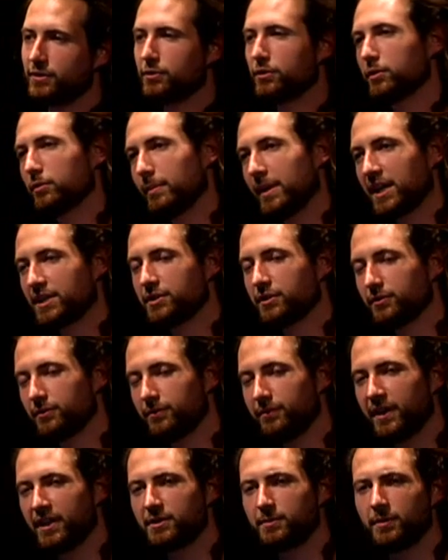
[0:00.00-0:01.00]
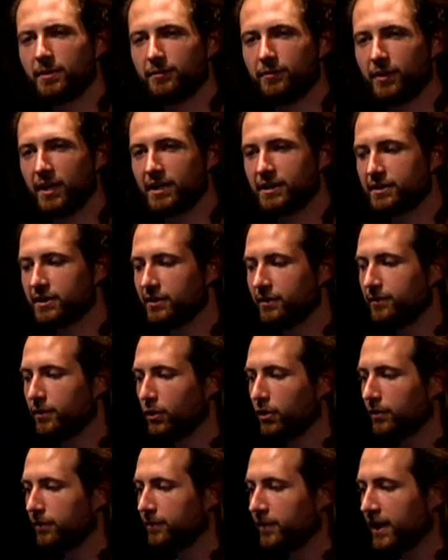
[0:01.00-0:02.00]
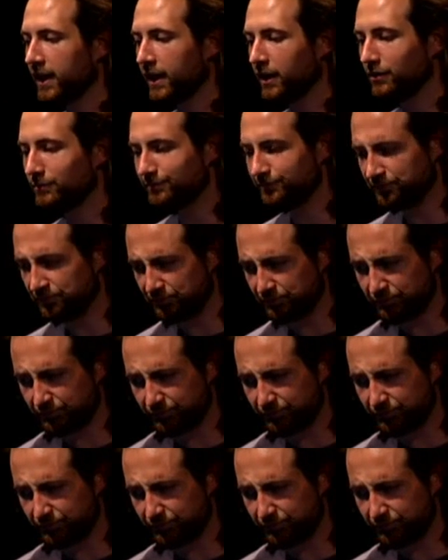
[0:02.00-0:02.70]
you can match your Facebook friends to the voter file,